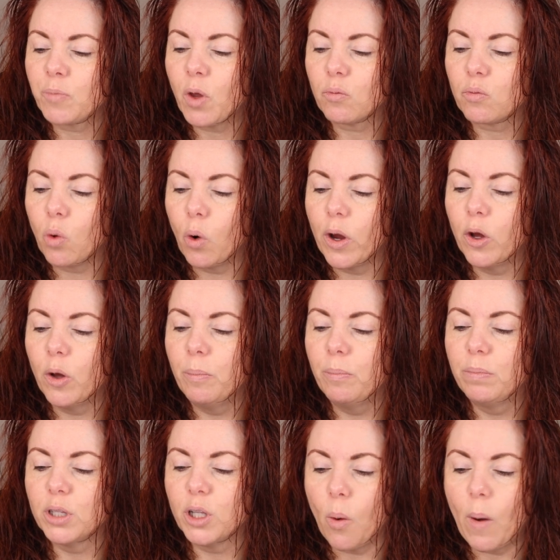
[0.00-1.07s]
Royal
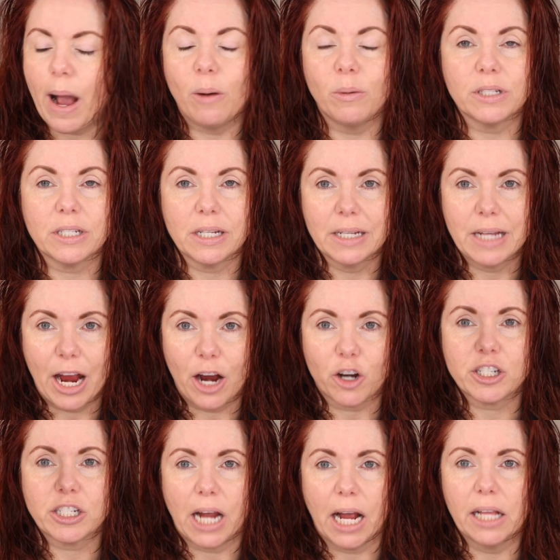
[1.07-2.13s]
Blowout Hair
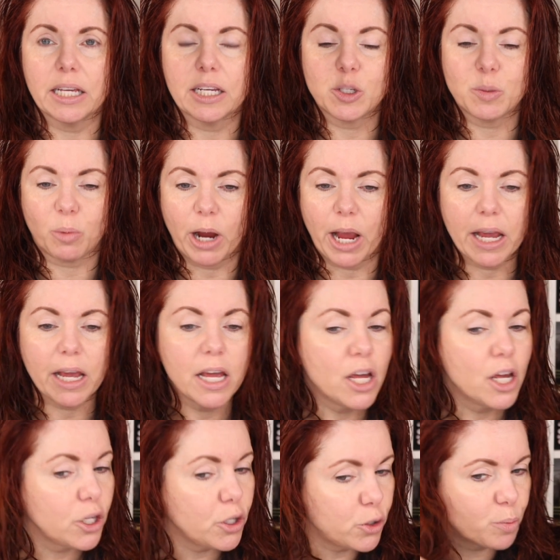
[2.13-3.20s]
Styling Spray.
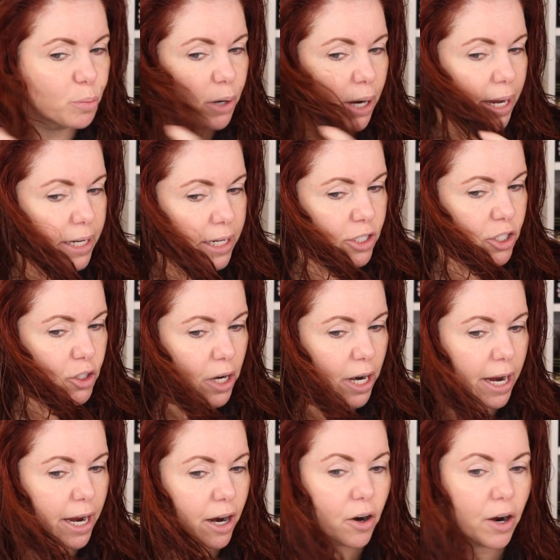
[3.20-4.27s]
You spray it into your
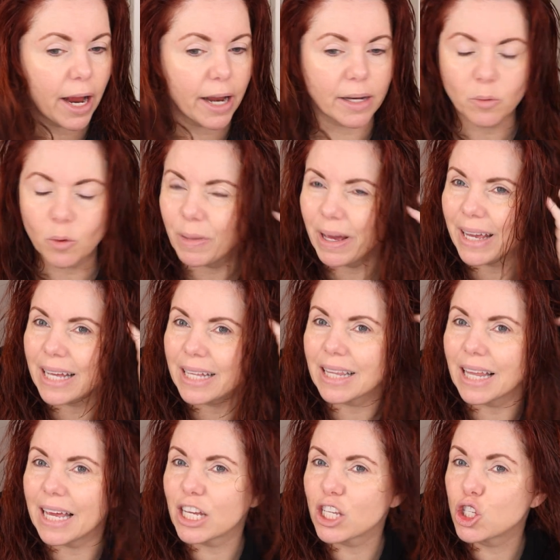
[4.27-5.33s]
hair and it will make it
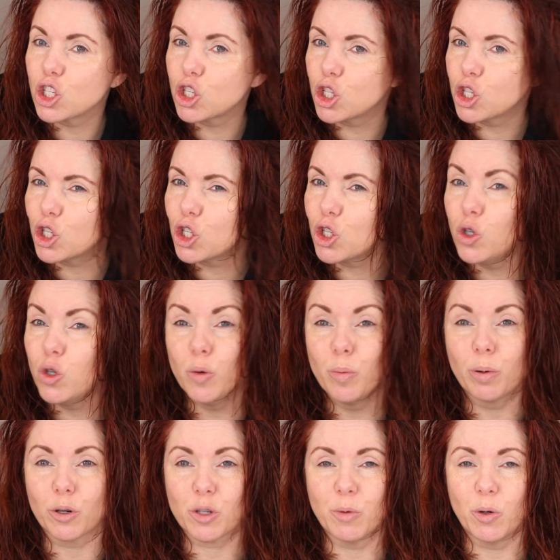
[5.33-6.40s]
like
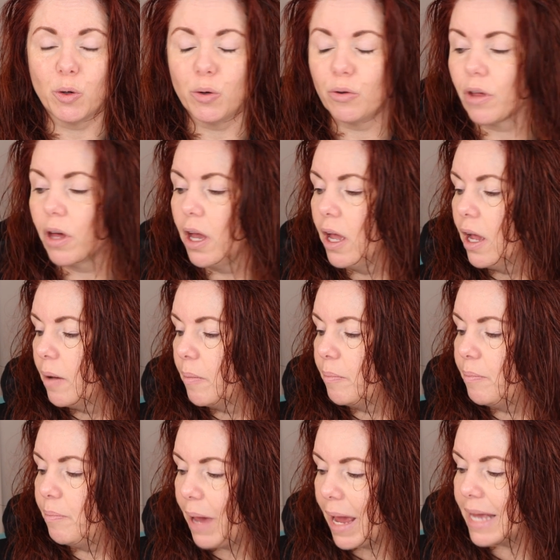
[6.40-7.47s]
super smooth,
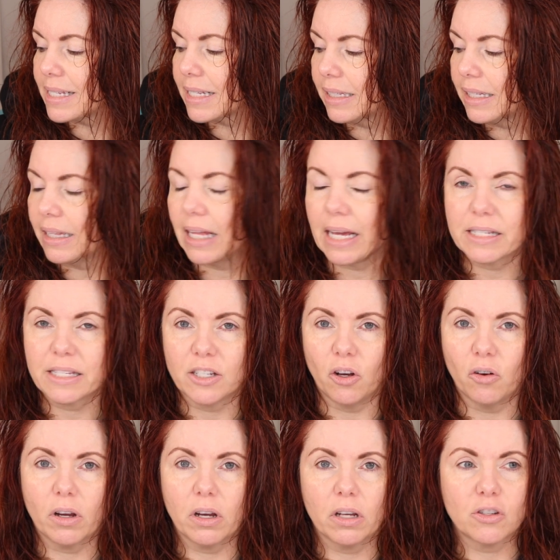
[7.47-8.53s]
basically like
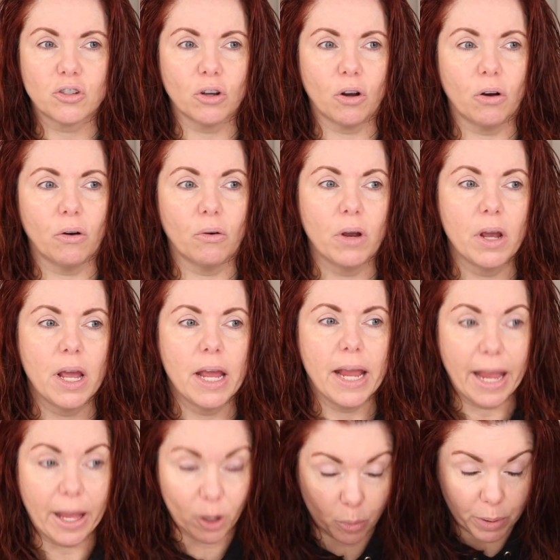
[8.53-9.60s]
silk. So
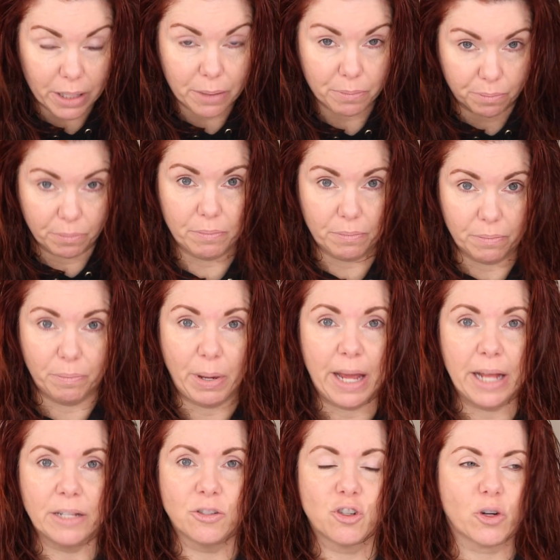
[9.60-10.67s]
it'll be
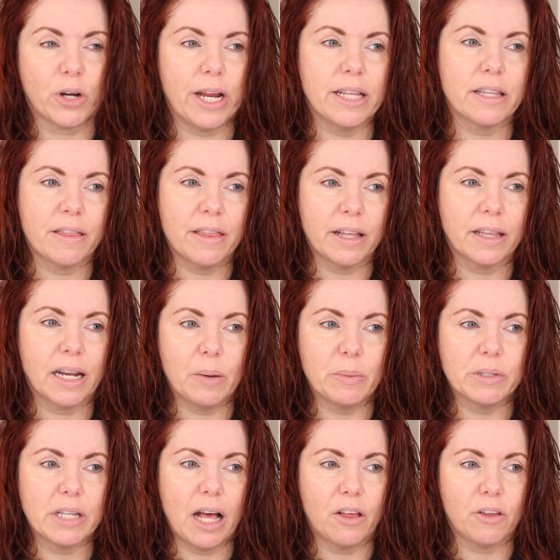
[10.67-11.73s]
pin straight. The thing that I
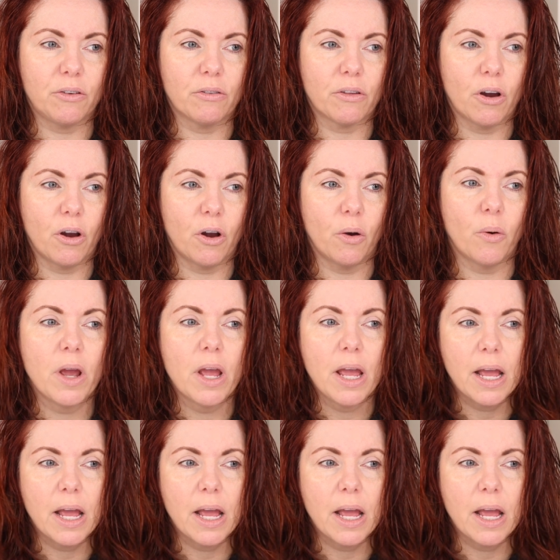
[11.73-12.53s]
would tell you though,